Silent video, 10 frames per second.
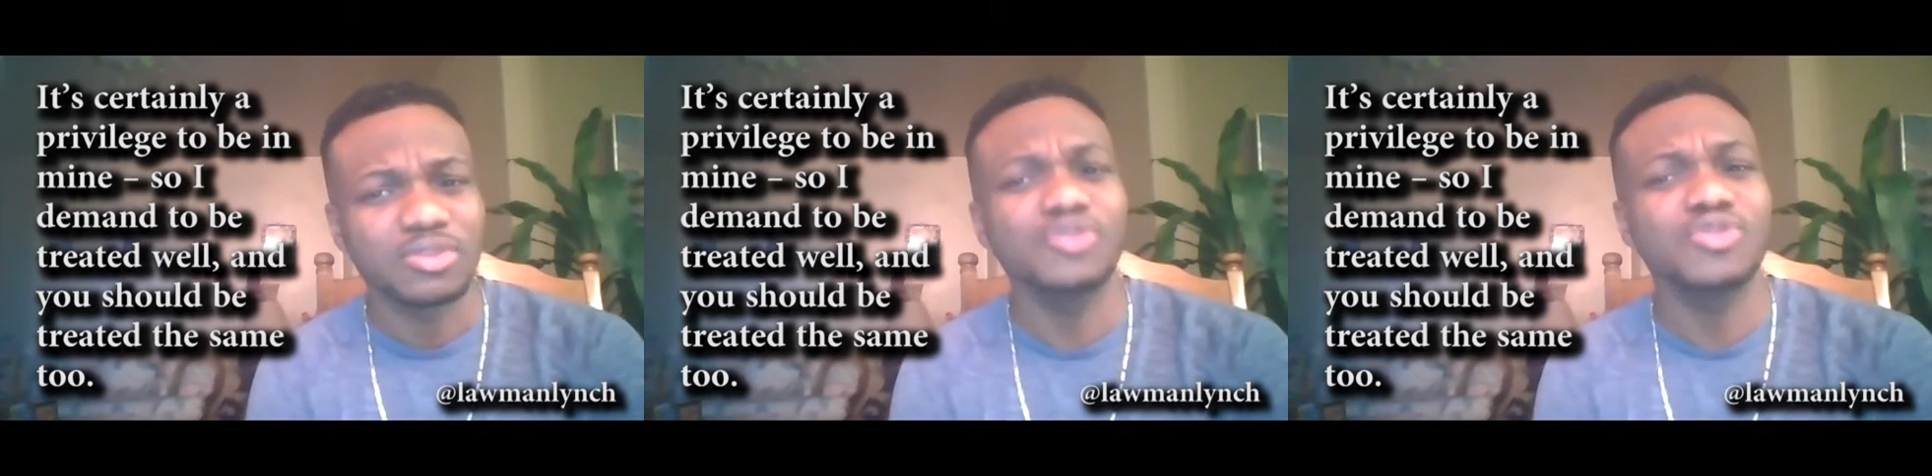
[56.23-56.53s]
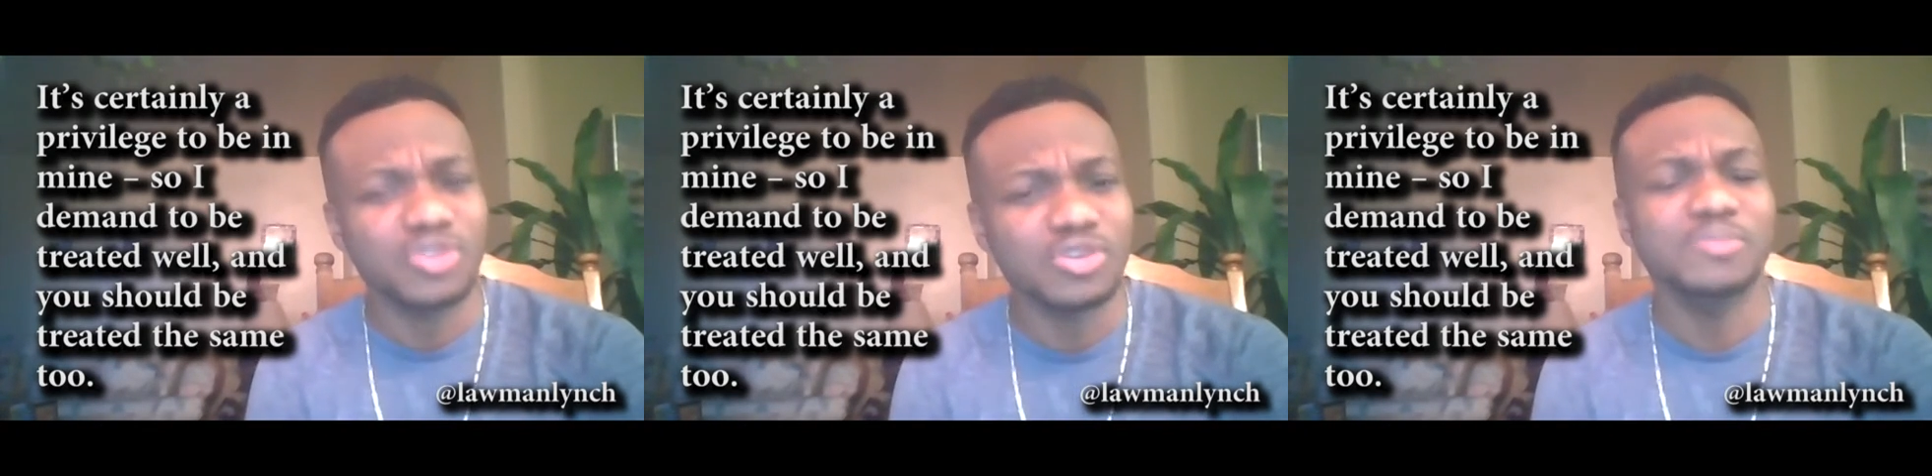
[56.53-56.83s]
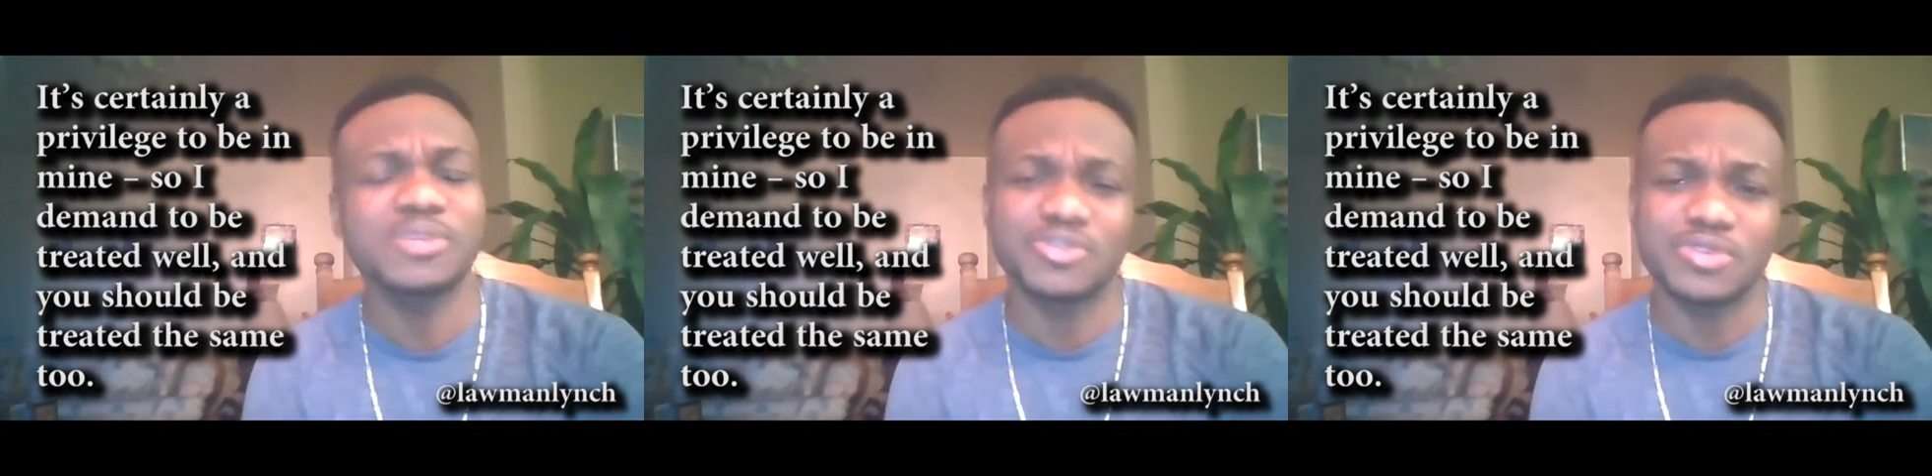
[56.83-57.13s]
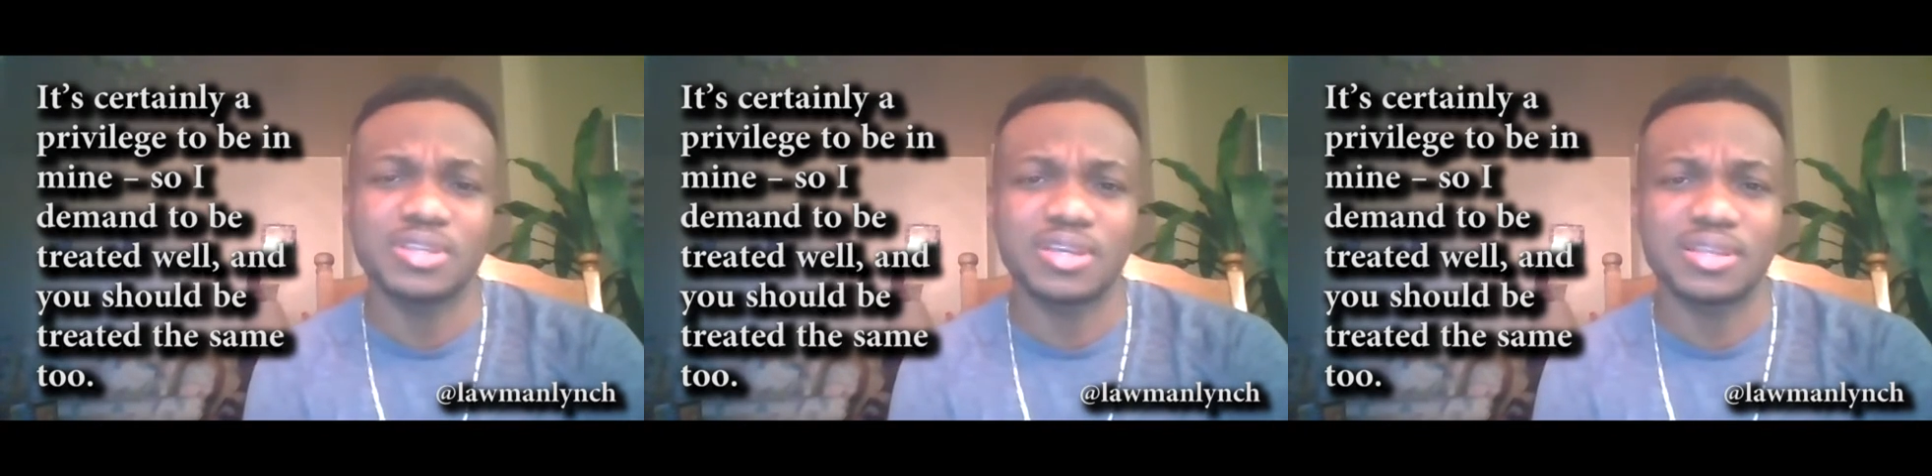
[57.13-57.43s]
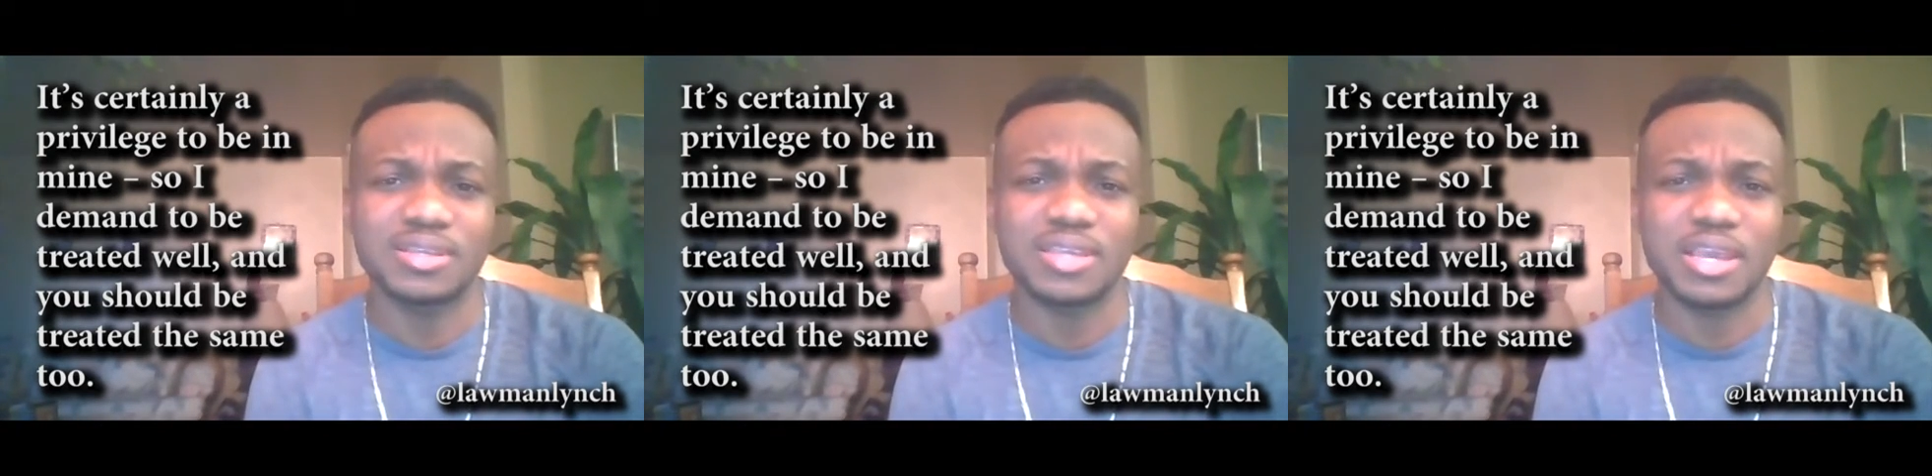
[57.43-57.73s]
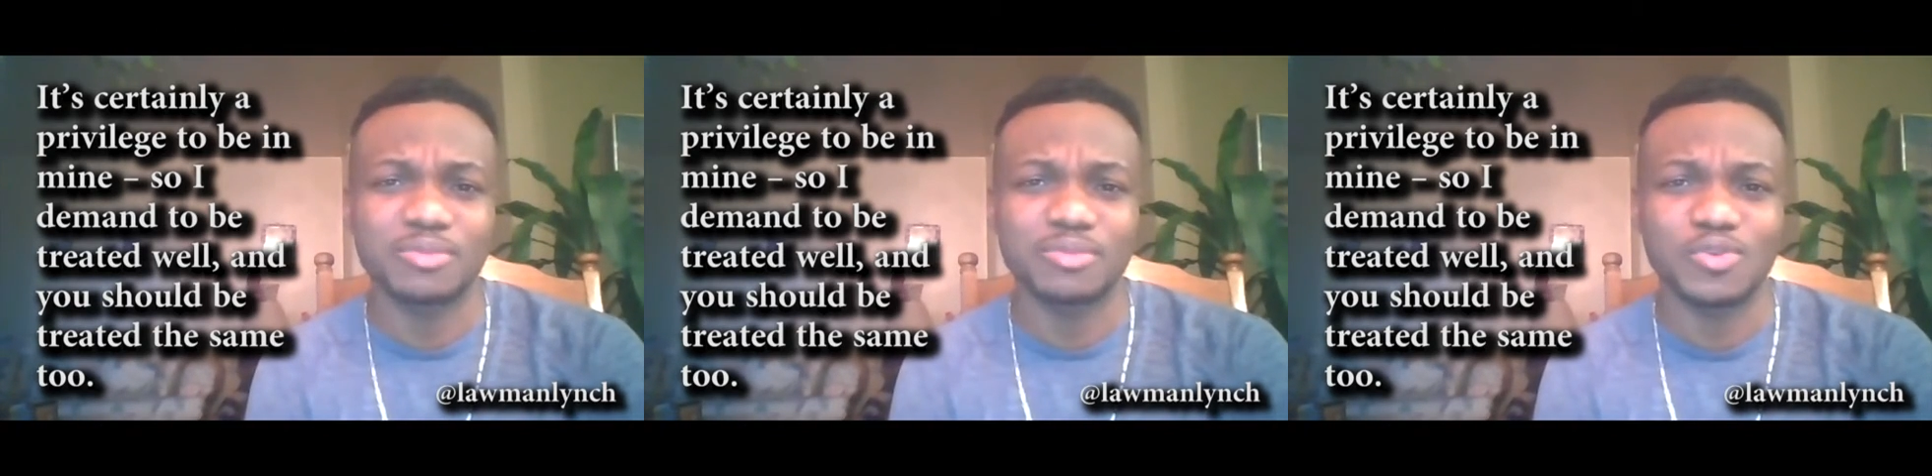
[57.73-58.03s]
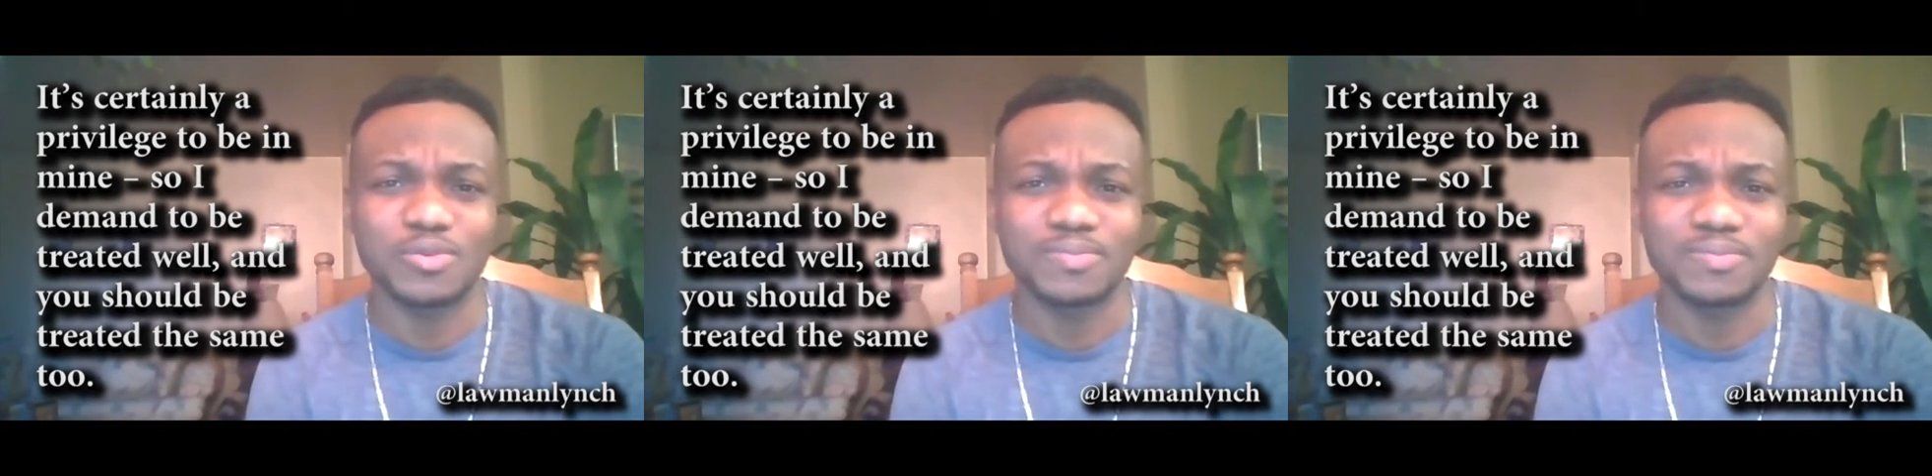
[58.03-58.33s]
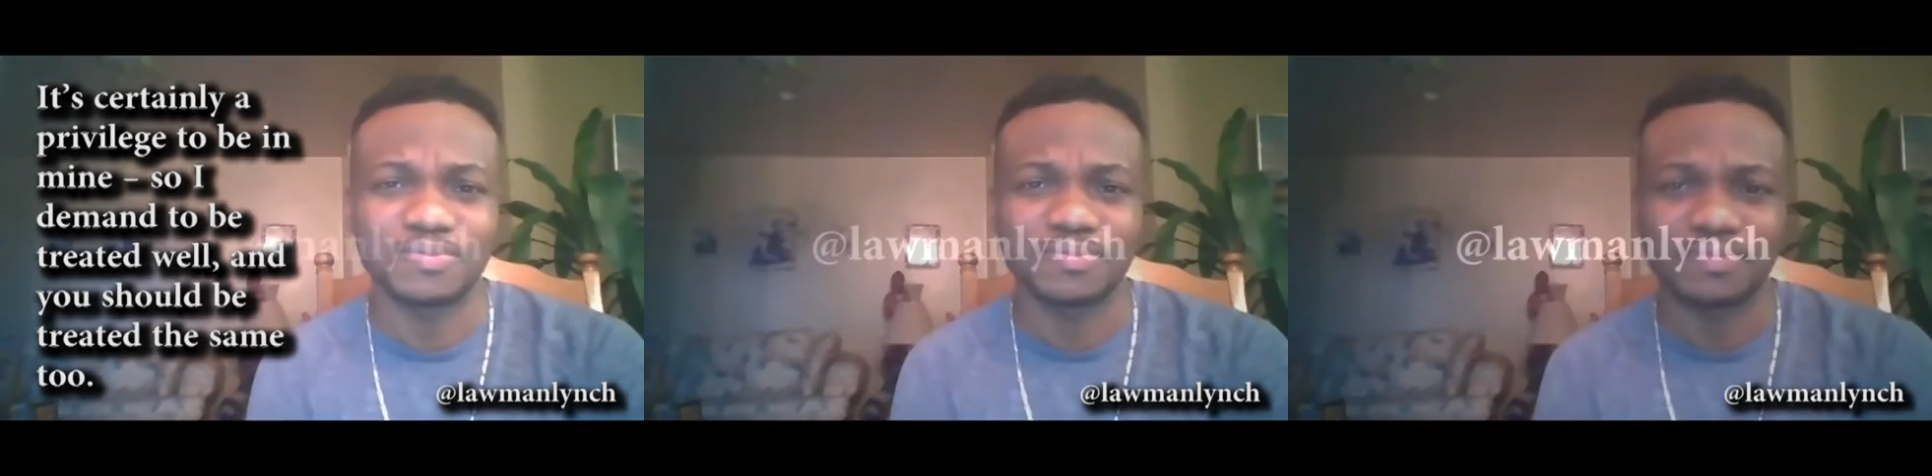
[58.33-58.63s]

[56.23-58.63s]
you should be treated the same too.